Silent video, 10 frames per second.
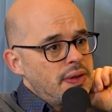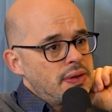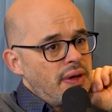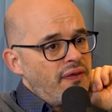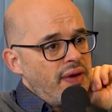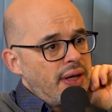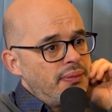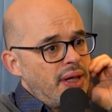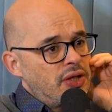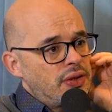So if we
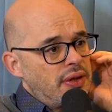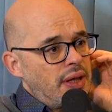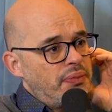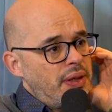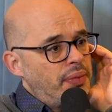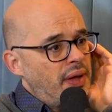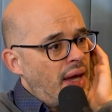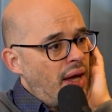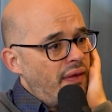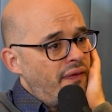can make sure that people
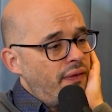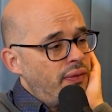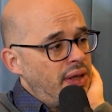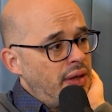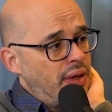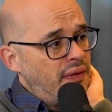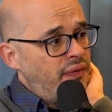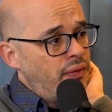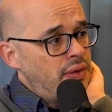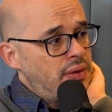have really great
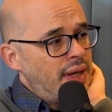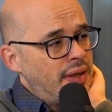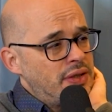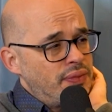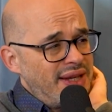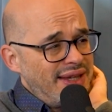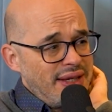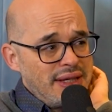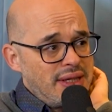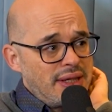food, that it's really
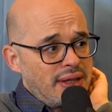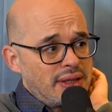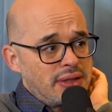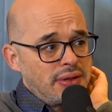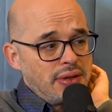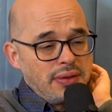easy, that it's